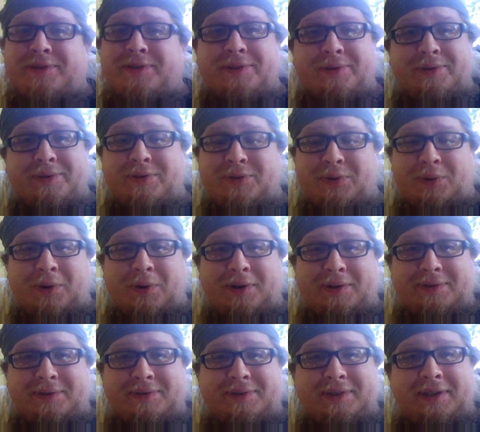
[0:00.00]
are too
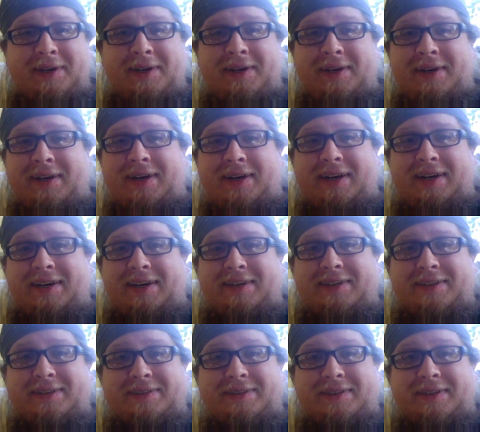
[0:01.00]
short,
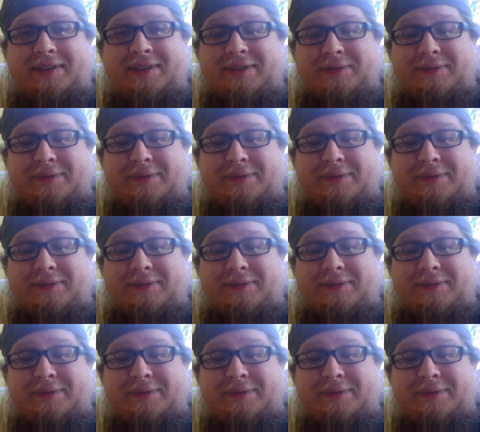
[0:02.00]
and